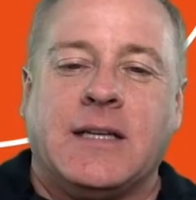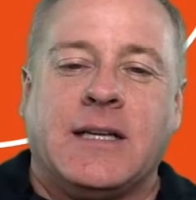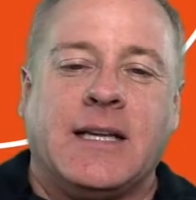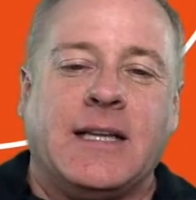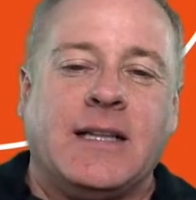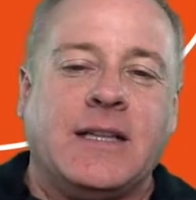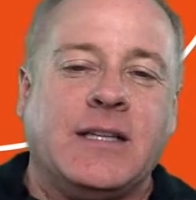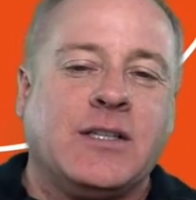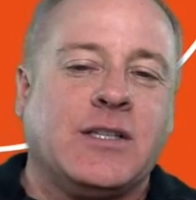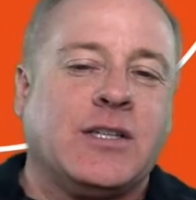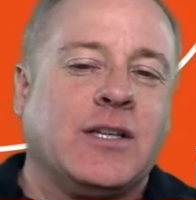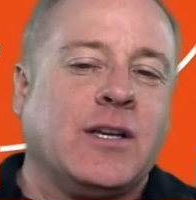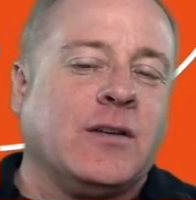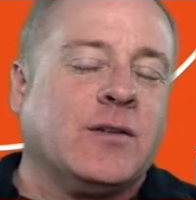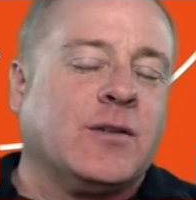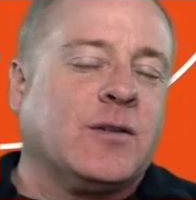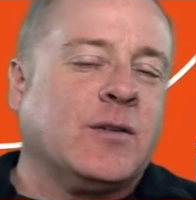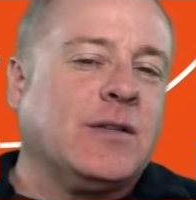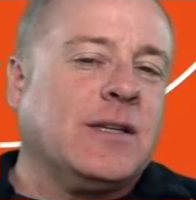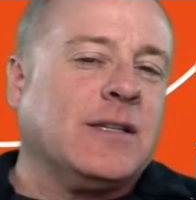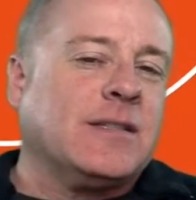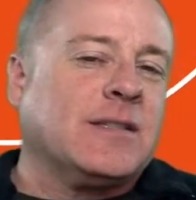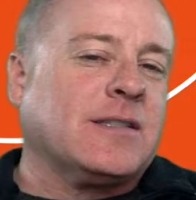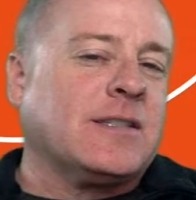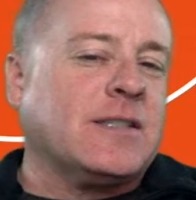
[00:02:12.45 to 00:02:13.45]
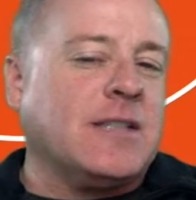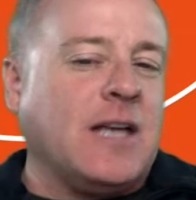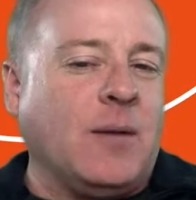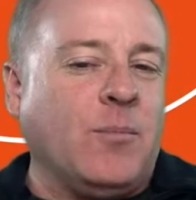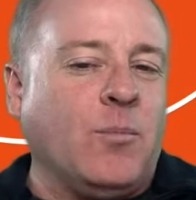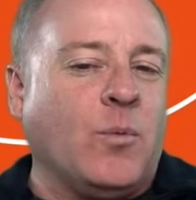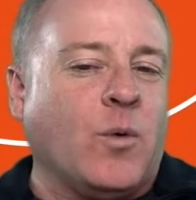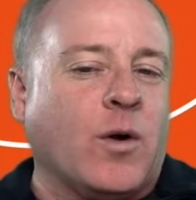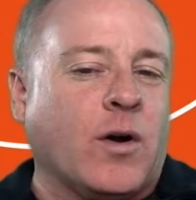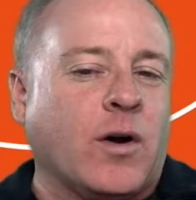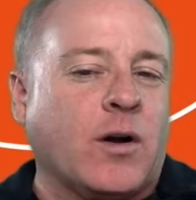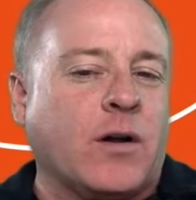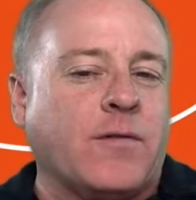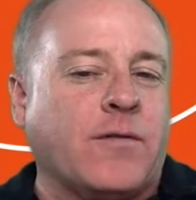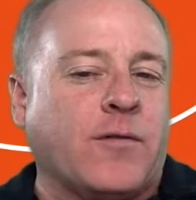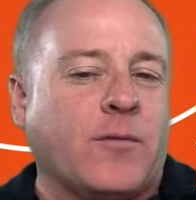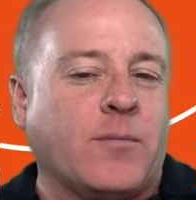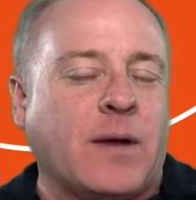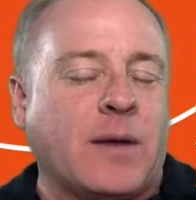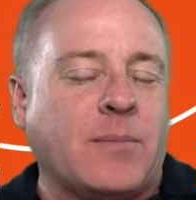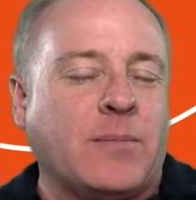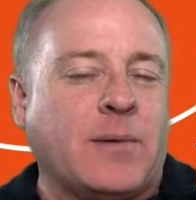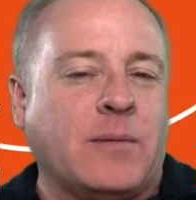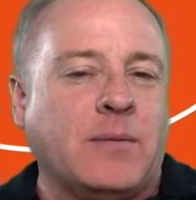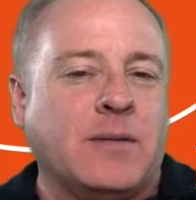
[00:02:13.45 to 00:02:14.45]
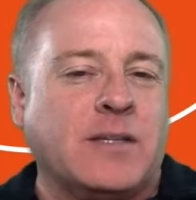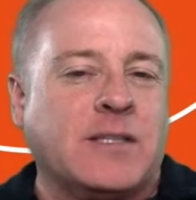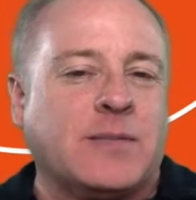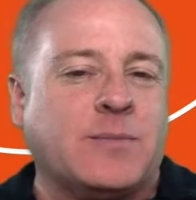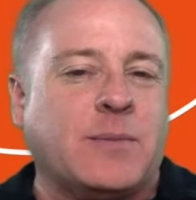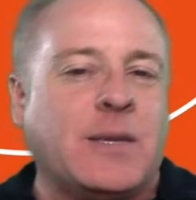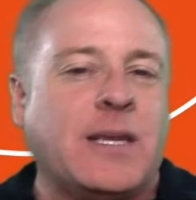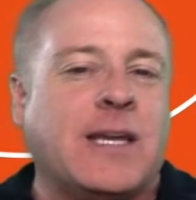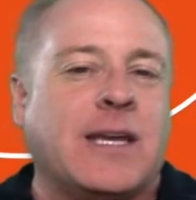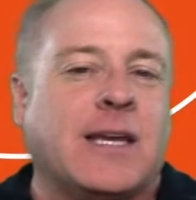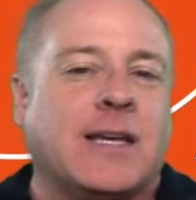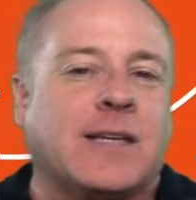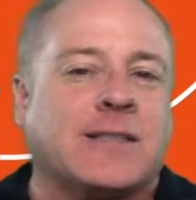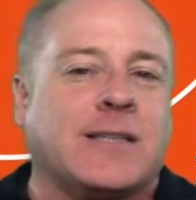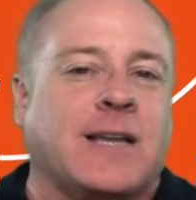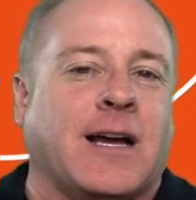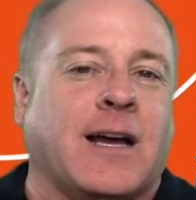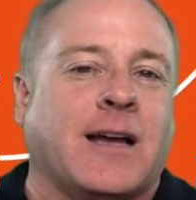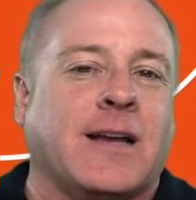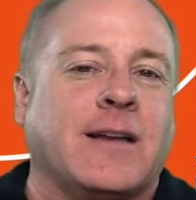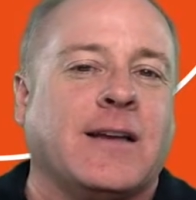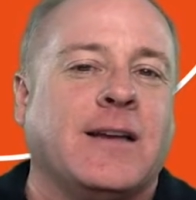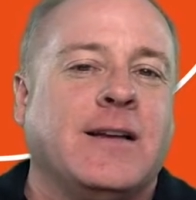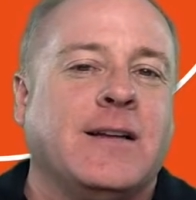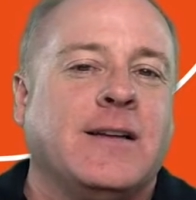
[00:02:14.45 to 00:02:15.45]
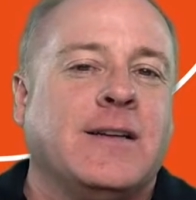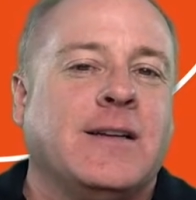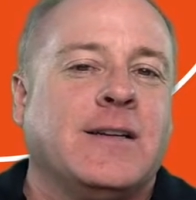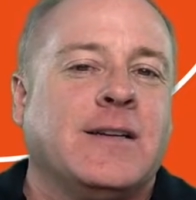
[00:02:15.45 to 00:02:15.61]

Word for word: And then she also does some work for my public speaking side,